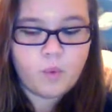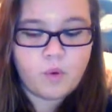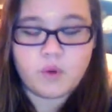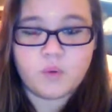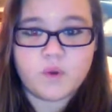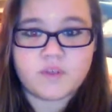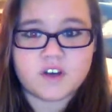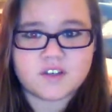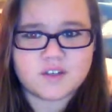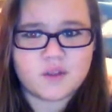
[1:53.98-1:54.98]
will be with
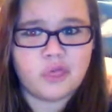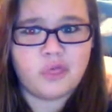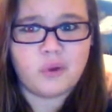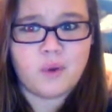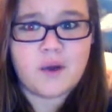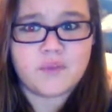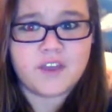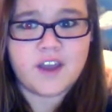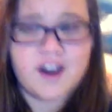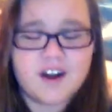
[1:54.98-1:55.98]
us throughout
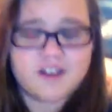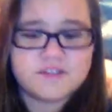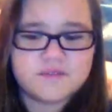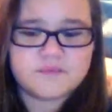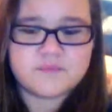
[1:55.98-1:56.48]
the year.